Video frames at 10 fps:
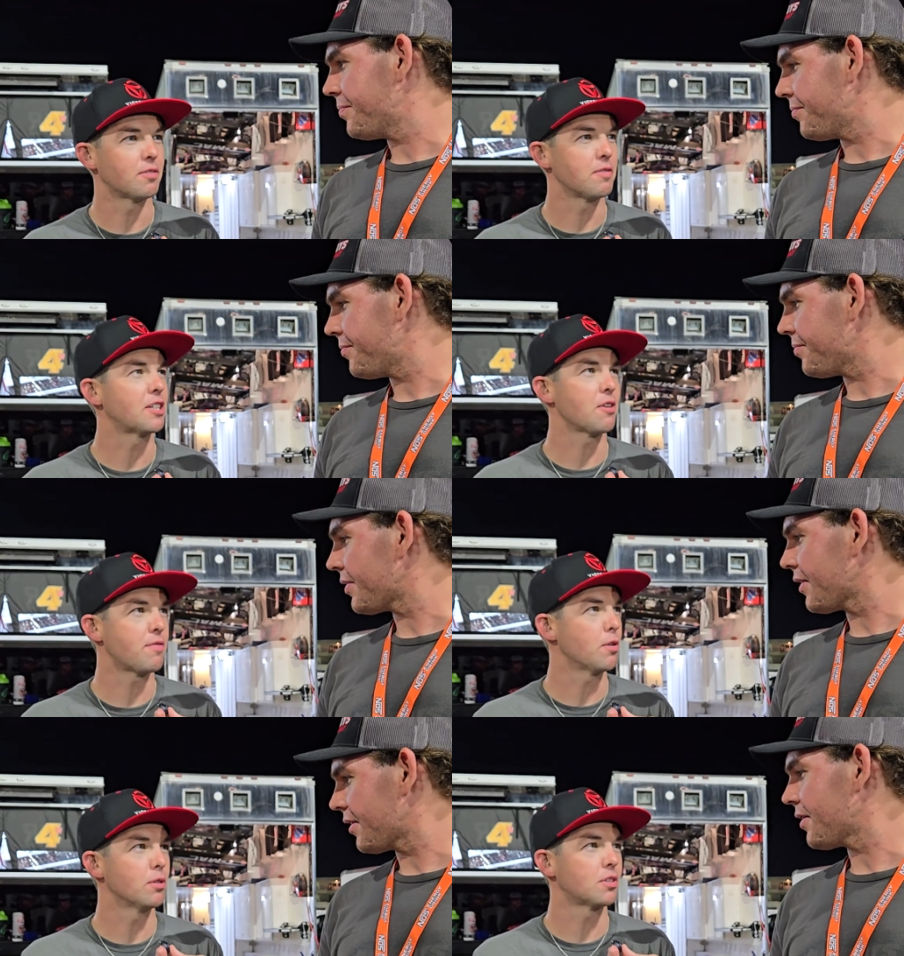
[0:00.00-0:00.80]
Speaker 1: for Victory
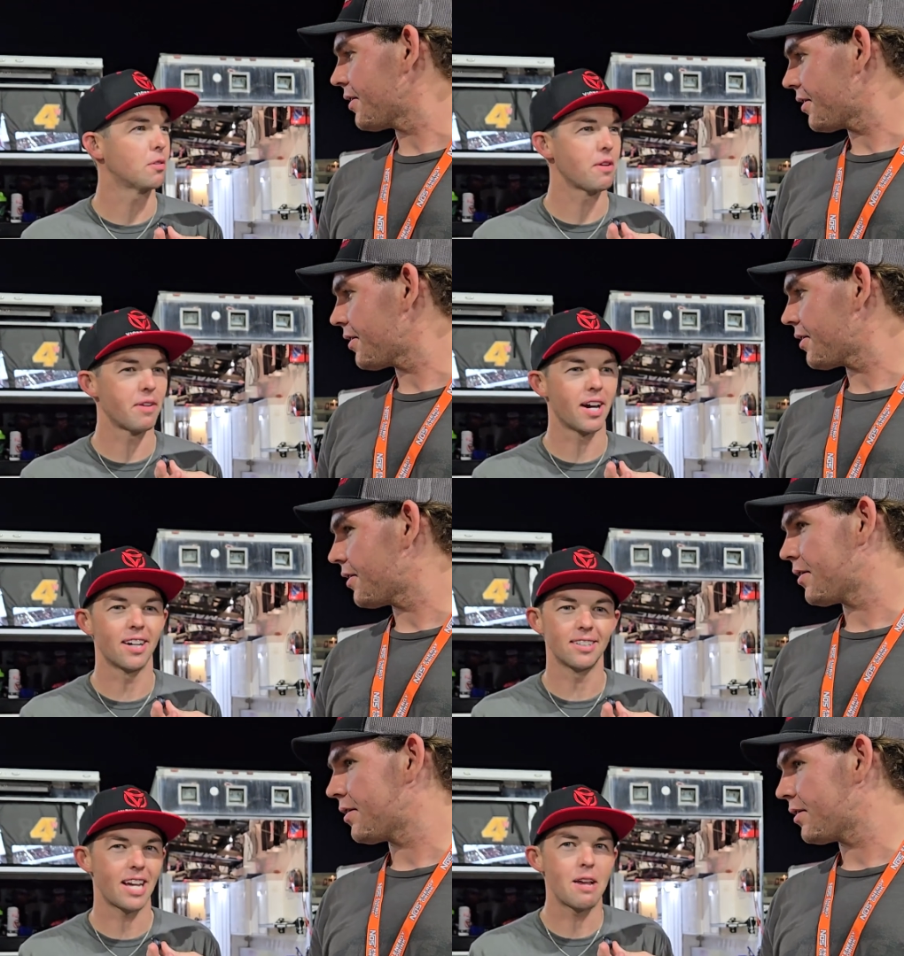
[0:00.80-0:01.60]
Fuel, so we've
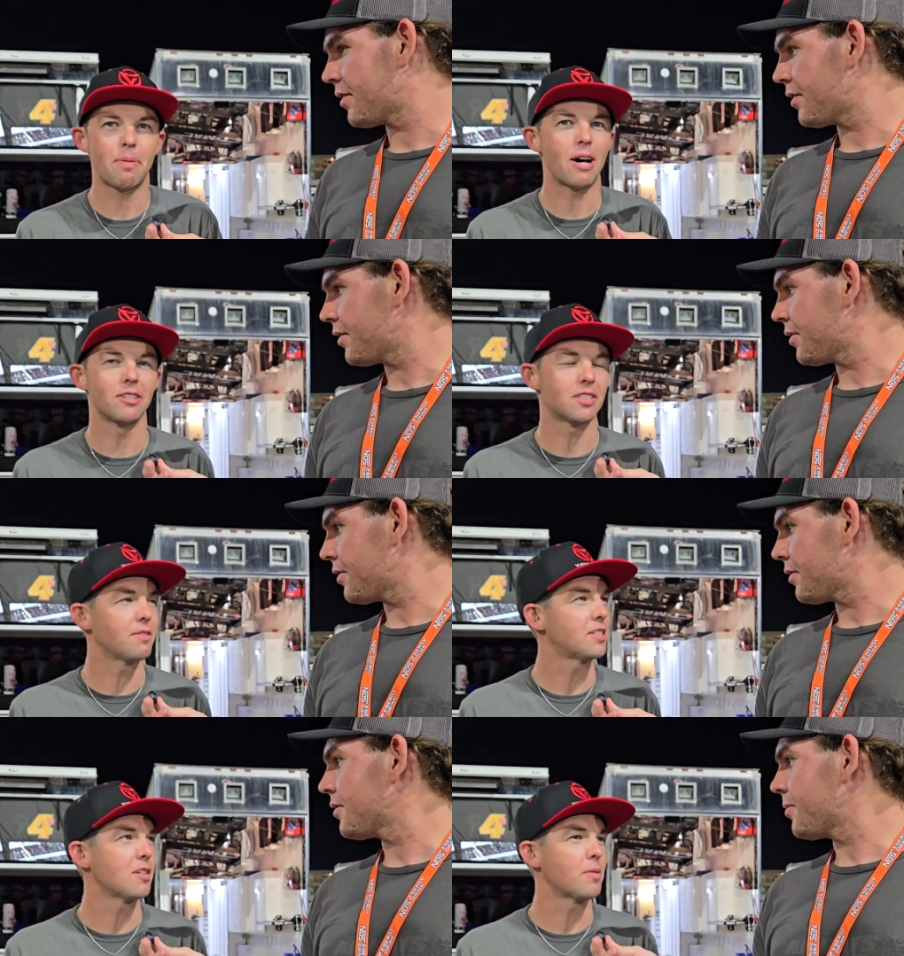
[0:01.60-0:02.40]
got eight pallets
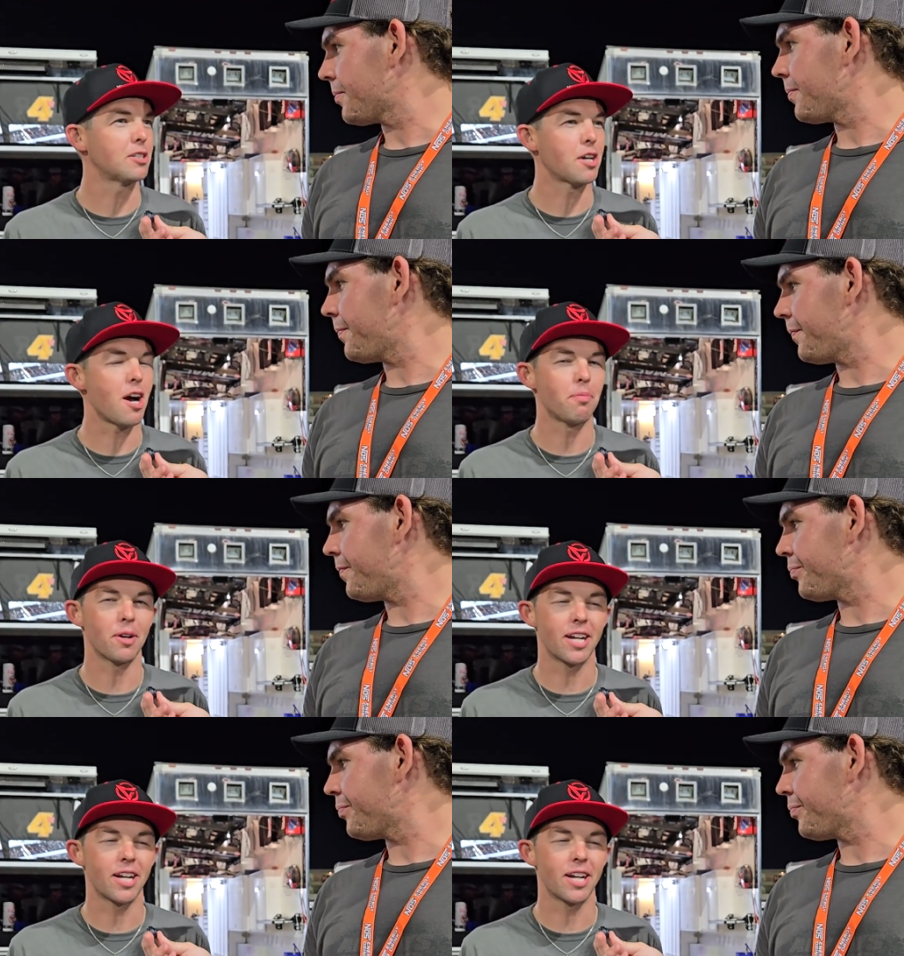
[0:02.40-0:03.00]
of it sitting in my shop.